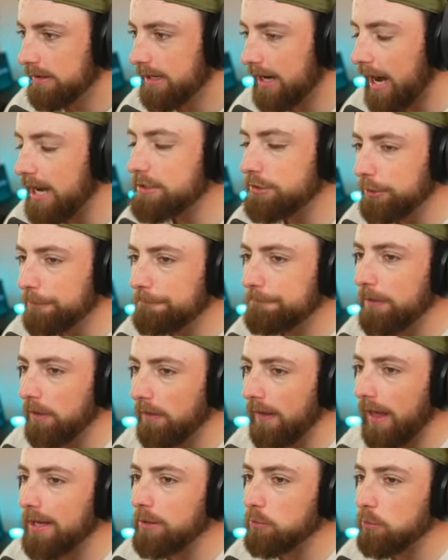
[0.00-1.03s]
I do feel
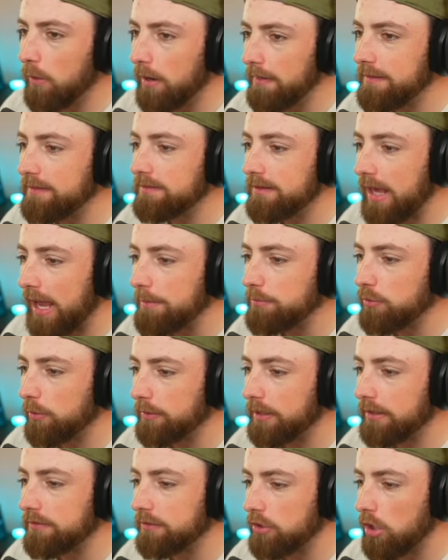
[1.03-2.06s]
like one of these games, though,
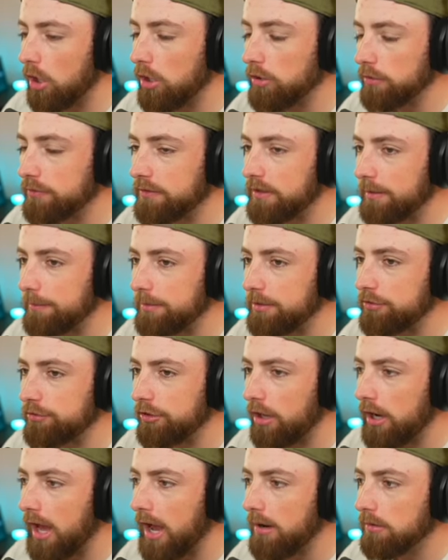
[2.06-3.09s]
against the Cardinals is going to be a
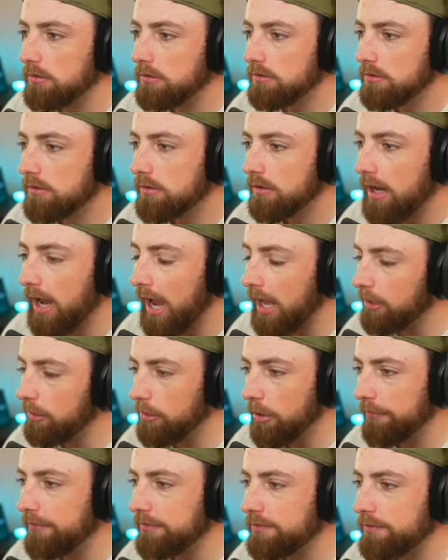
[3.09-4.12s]
shutout. I don't
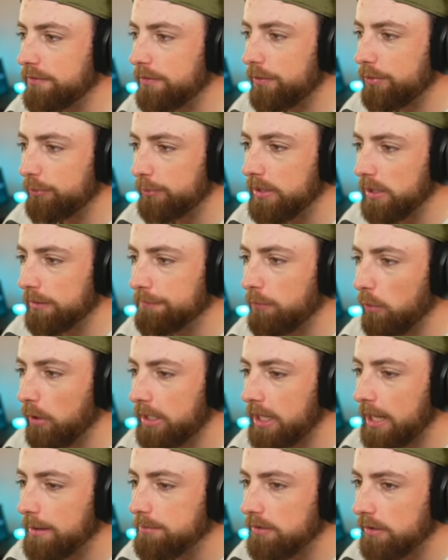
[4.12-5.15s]
know if this is a 3 or 4
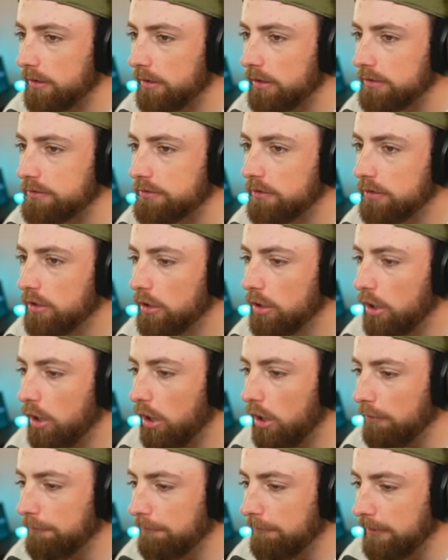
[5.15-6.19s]
game series.
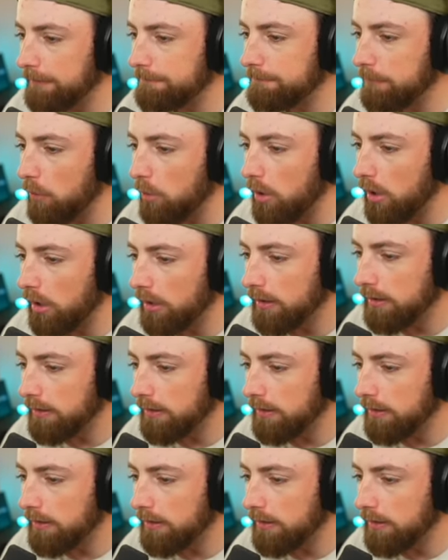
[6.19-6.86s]
Hopefully 4.